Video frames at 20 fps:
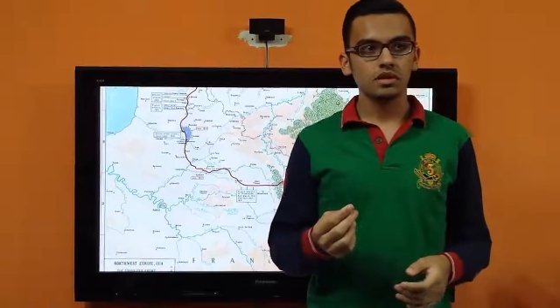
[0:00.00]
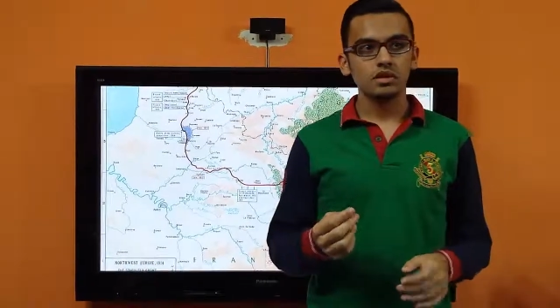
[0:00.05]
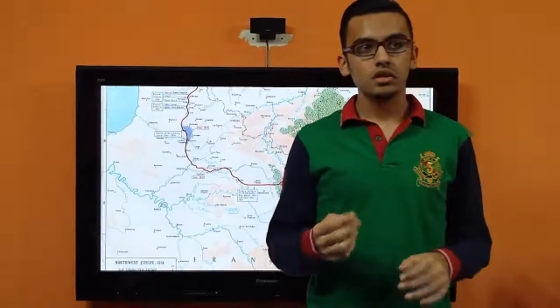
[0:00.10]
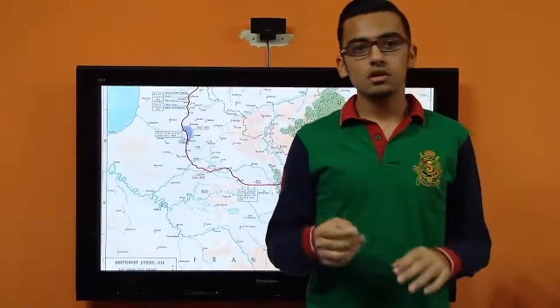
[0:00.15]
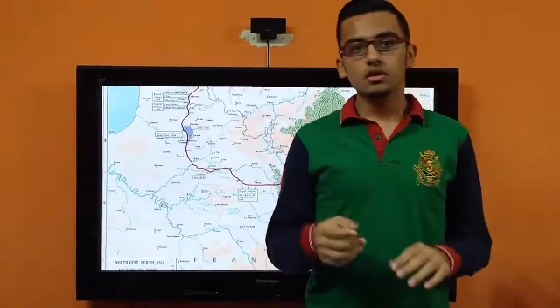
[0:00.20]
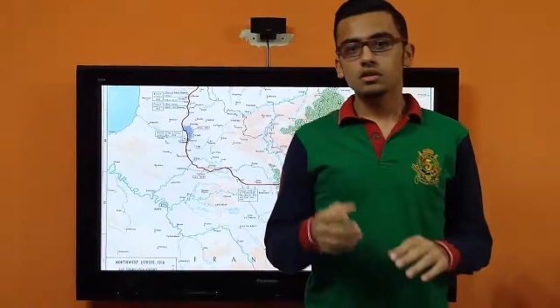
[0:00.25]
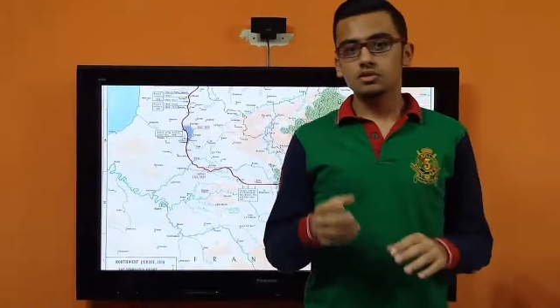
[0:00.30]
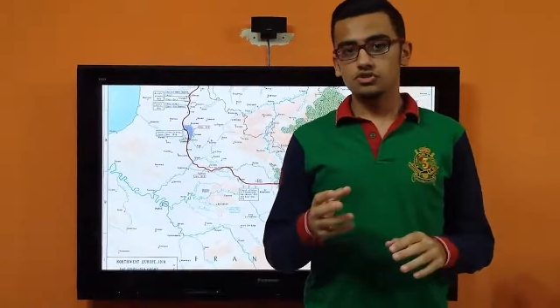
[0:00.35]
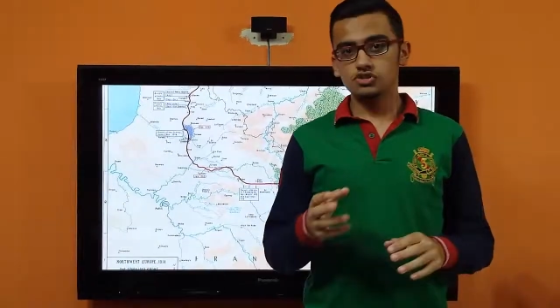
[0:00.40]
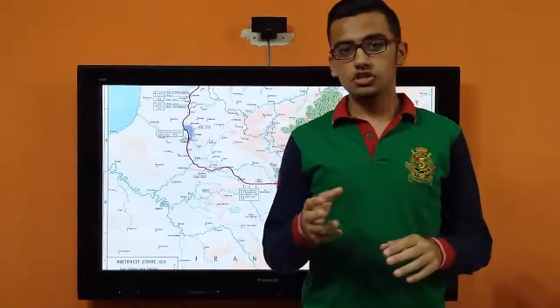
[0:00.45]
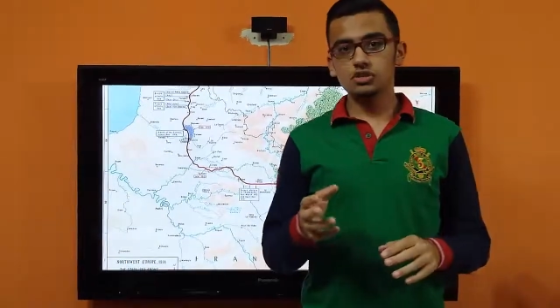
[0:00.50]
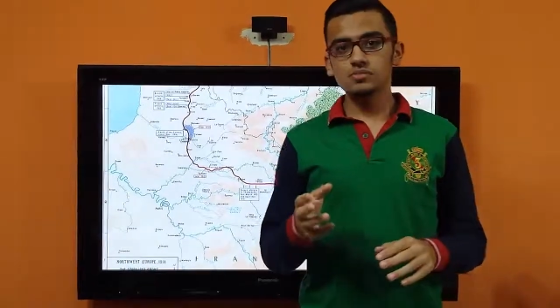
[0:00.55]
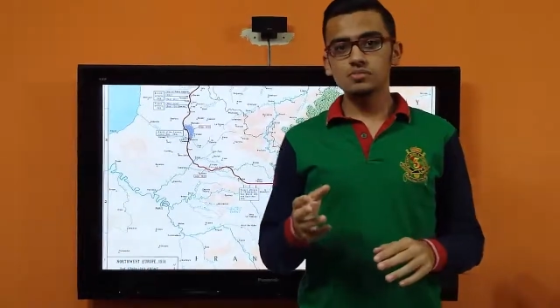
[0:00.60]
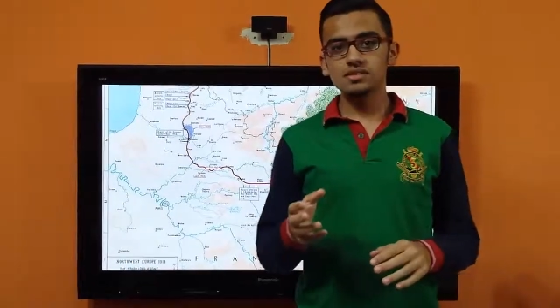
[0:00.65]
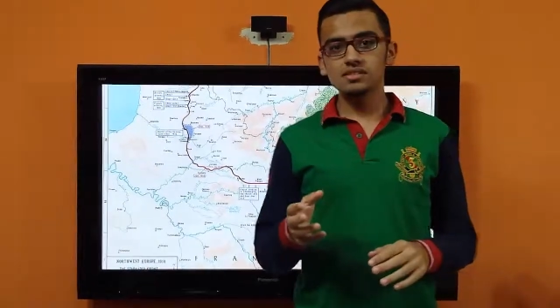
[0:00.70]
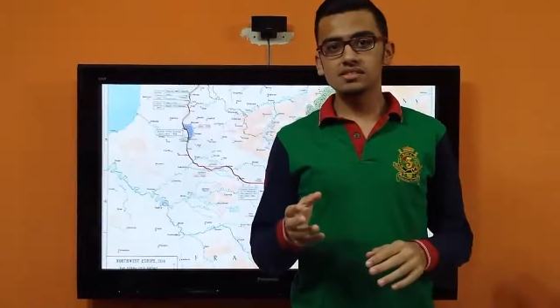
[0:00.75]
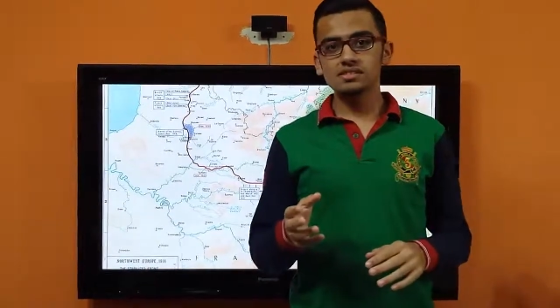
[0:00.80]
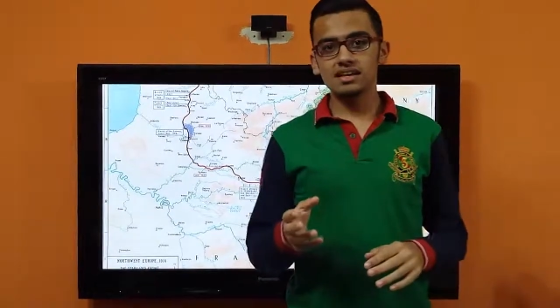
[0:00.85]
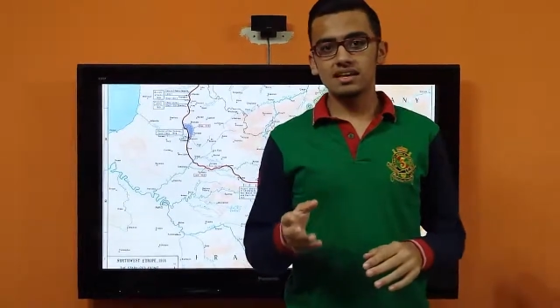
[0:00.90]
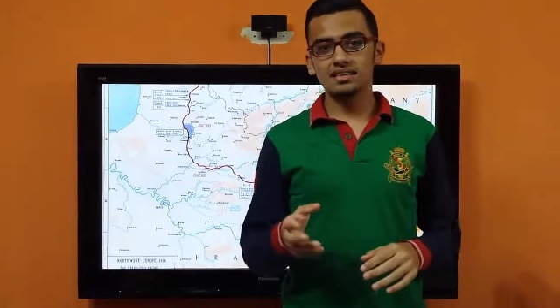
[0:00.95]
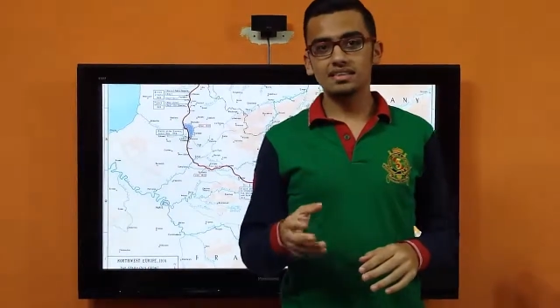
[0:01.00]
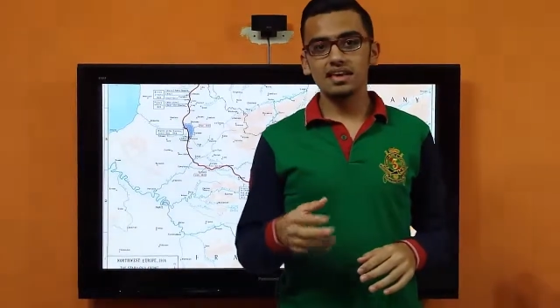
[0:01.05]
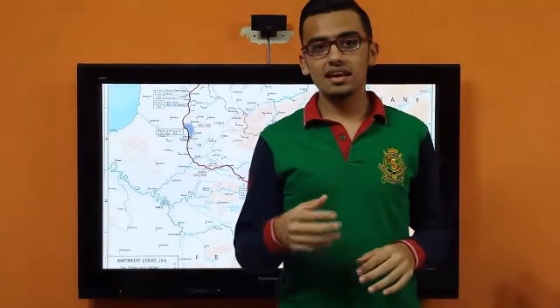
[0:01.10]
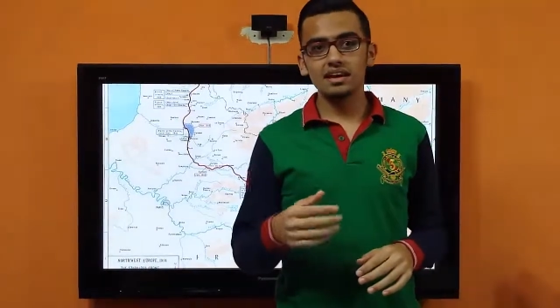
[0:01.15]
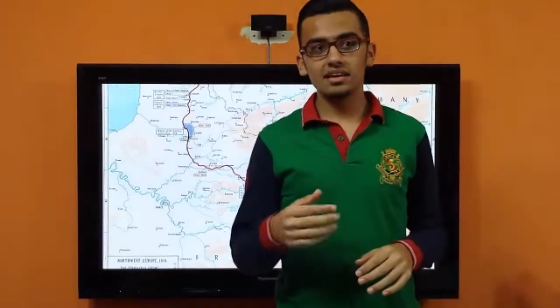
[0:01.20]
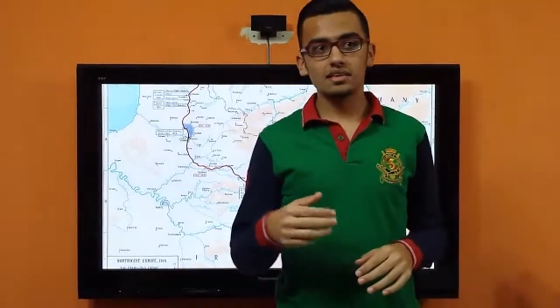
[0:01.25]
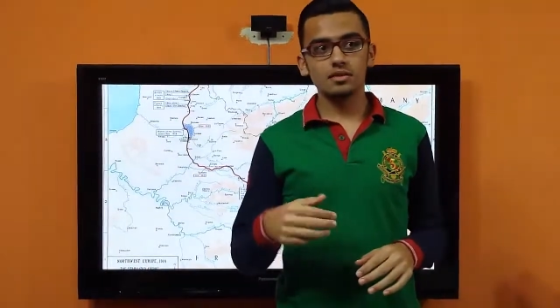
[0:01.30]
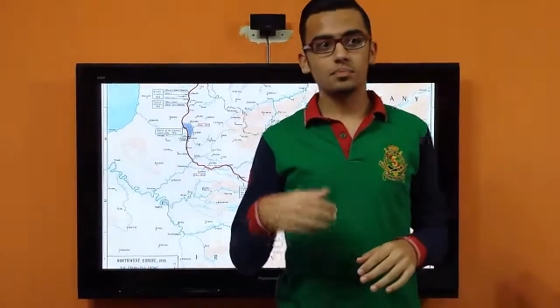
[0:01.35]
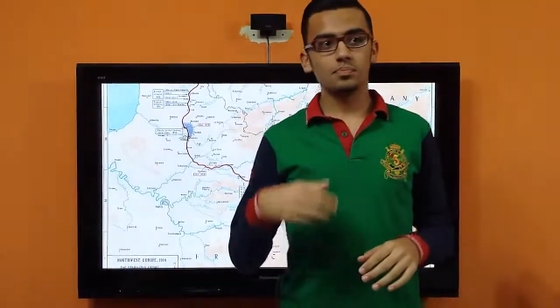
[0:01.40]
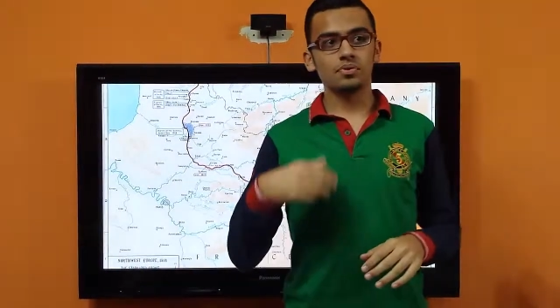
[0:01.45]
Germans attacked
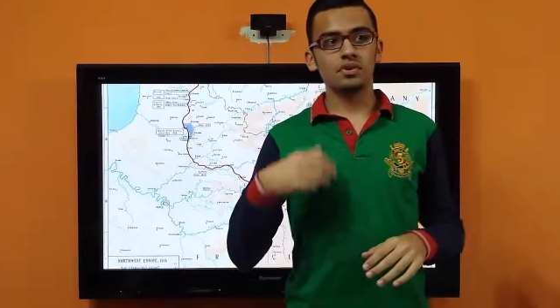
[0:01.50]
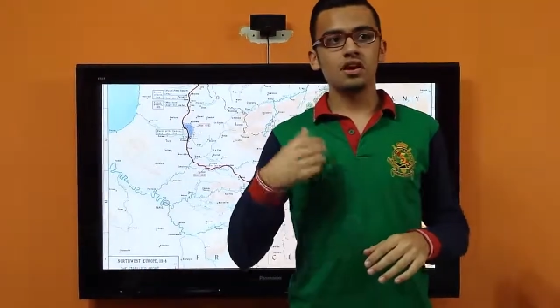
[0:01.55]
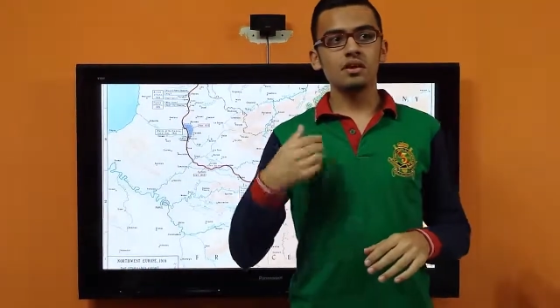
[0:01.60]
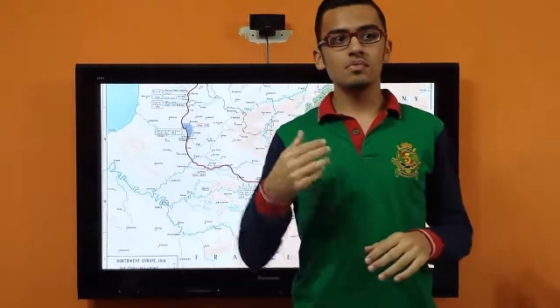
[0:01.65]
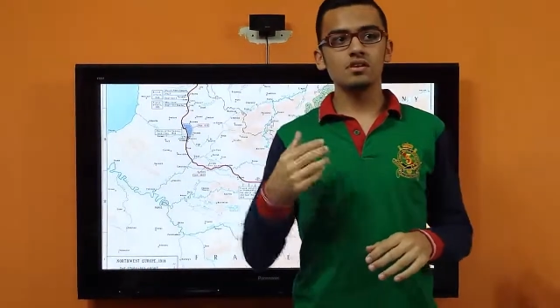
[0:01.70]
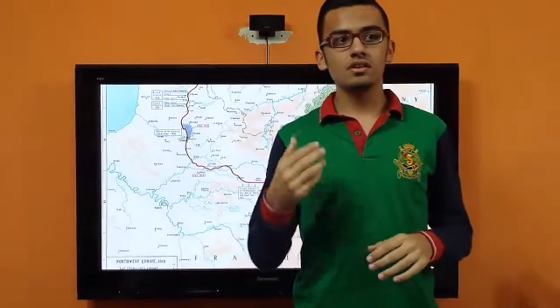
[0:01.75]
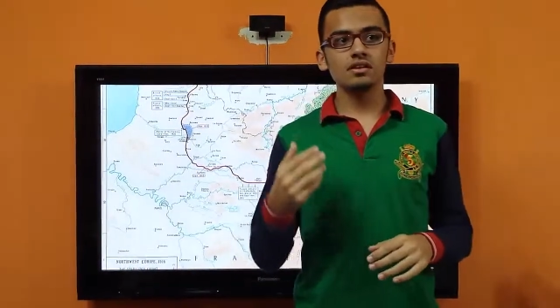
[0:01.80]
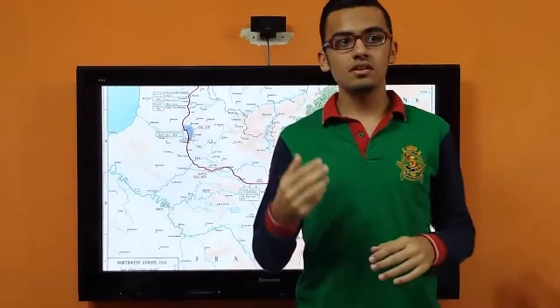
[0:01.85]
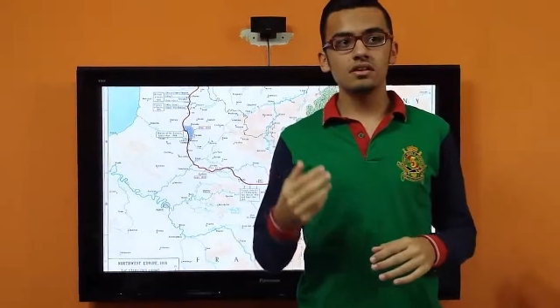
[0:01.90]
primarily